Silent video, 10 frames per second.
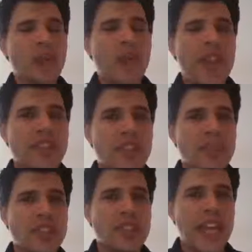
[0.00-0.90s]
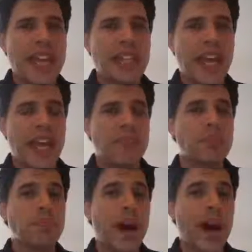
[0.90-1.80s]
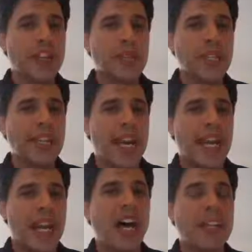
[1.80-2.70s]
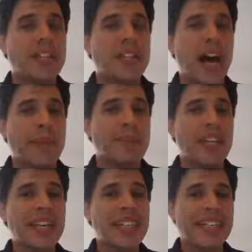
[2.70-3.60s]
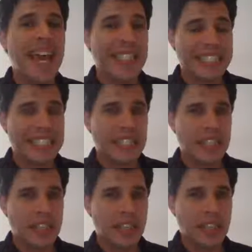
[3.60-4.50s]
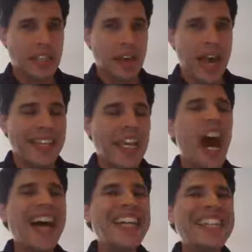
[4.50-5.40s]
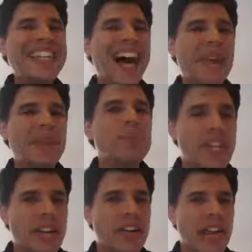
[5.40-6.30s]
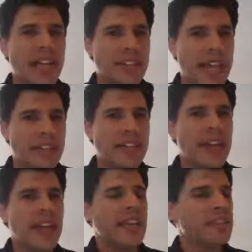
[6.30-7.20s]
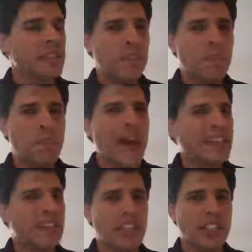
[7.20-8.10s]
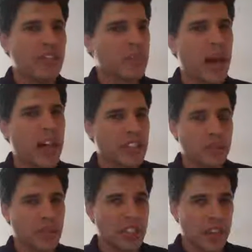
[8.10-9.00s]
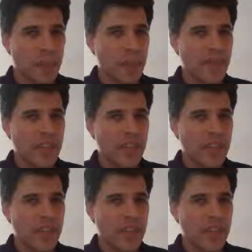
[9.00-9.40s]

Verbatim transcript: waiver from the state and possibly get an untimed test. I think untimed standardized test is the best thing you can possibly do.